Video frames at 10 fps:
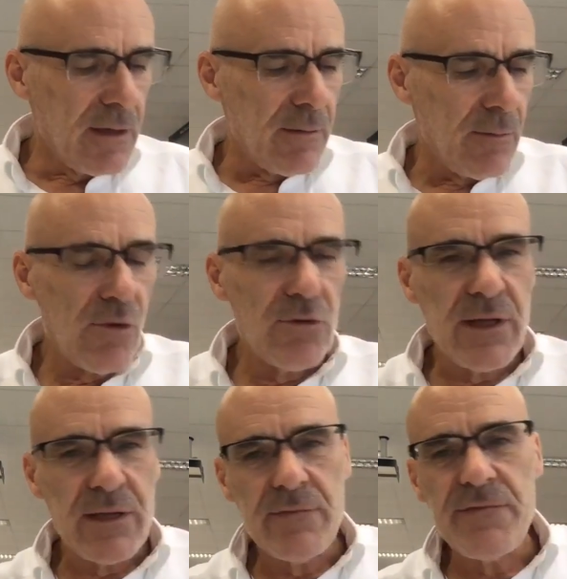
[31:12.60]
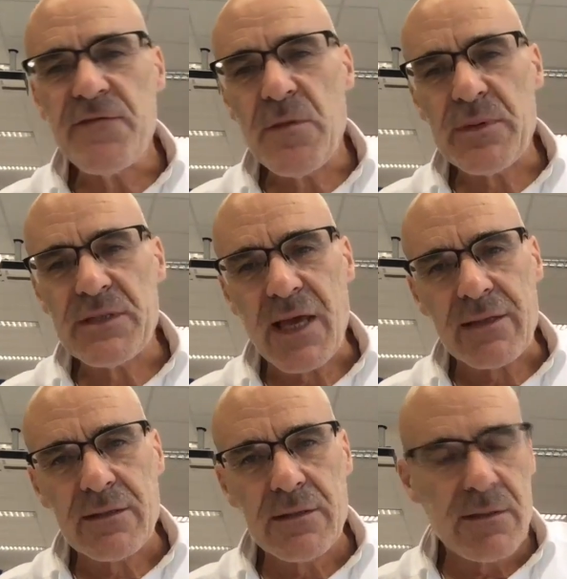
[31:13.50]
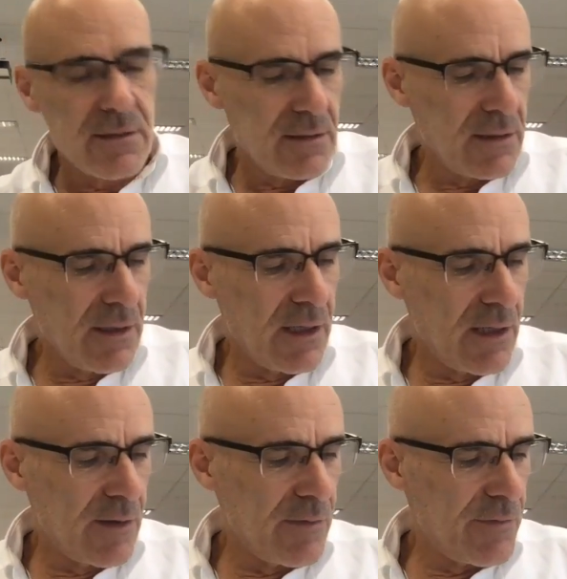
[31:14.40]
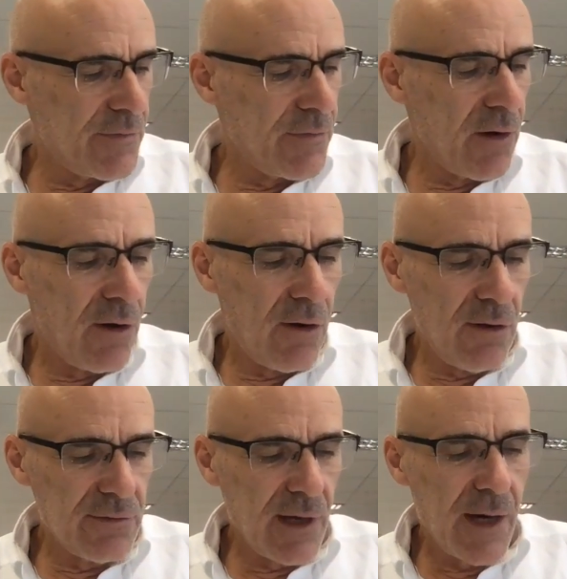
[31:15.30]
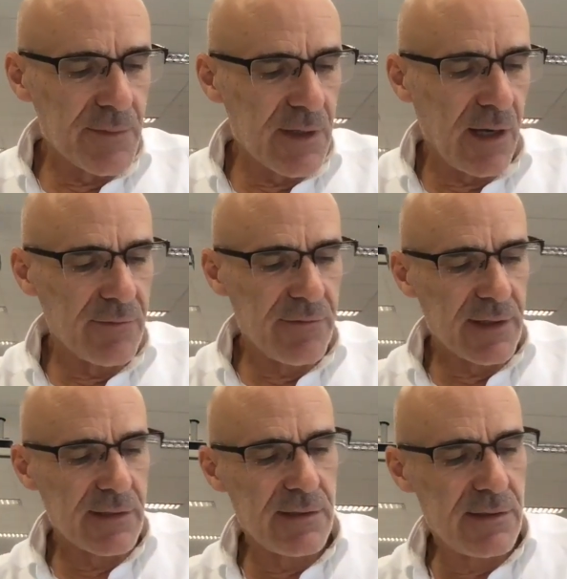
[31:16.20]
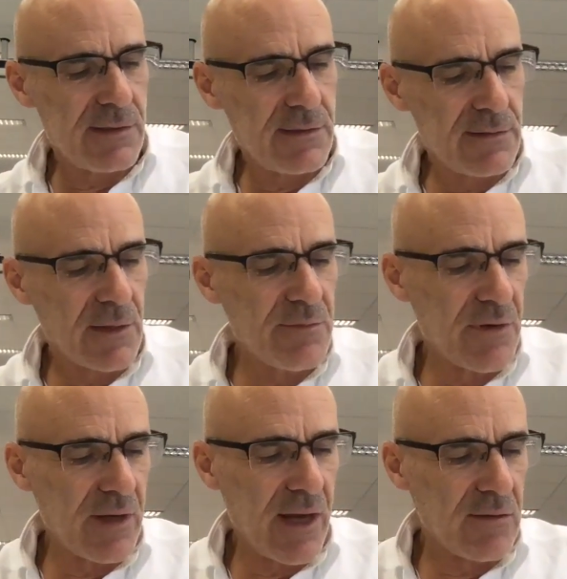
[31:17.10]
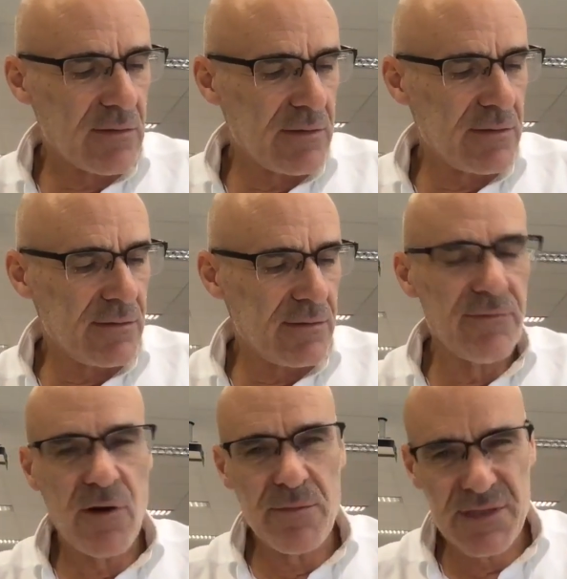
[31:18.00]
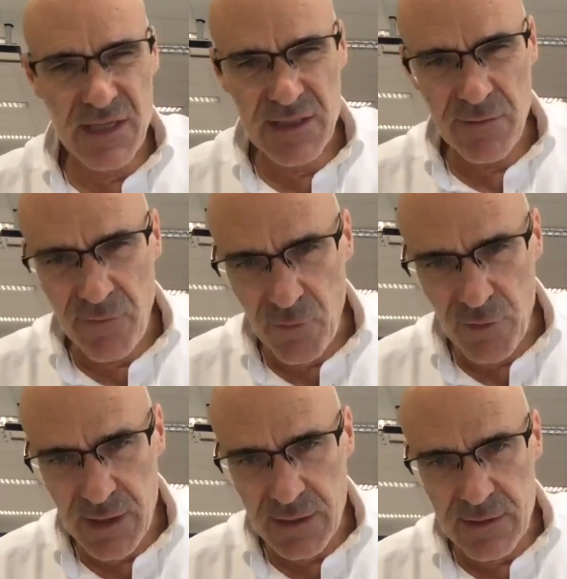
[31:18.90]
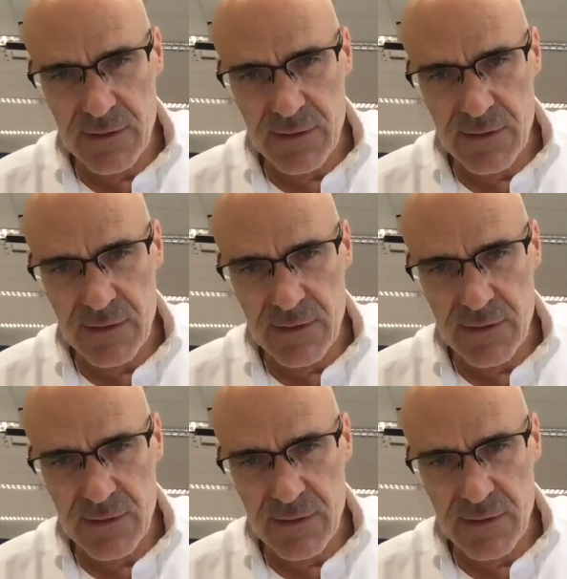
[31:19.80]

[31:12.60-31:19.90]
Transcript: more than 50% of all the armed conflicts that broke out from 1648